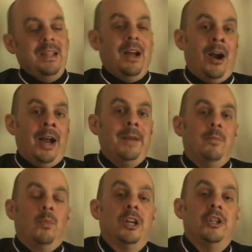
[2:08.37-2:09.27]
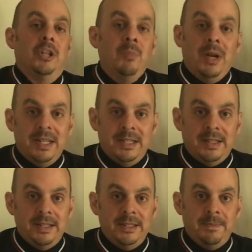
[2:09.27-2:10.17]
All right, we're going to jump right into
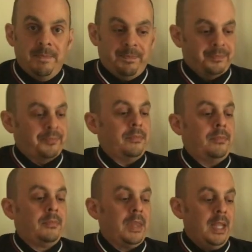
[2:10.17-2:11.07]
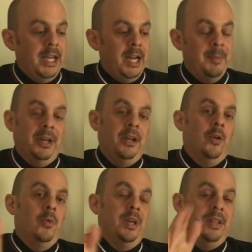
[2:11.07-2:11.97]
this, and I'm going to
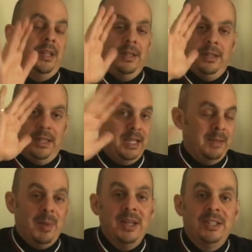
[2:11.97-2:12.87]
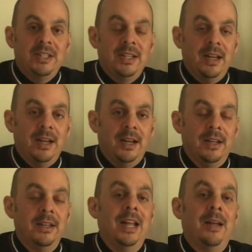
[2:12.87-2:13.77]
go with the best.
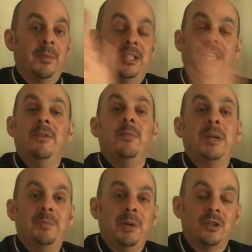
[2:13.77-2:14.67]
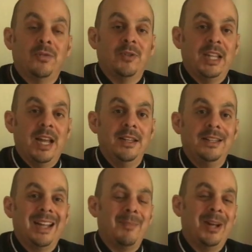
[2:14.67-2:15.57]
I'm going to save the best picture for the
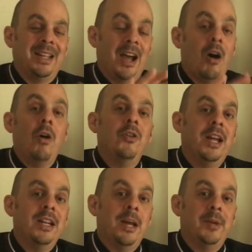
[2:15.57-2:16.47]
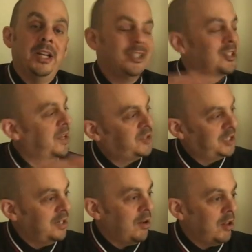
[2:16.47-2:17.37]
end. Got all 9 nominations. I've
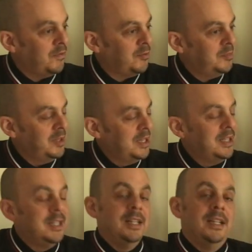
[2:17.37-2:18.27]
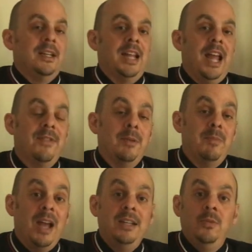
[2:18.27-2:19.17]
seen all of them. Going to have them
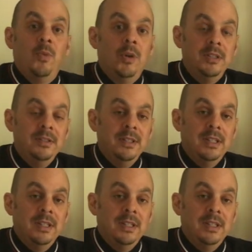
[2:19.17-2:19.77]
9-1.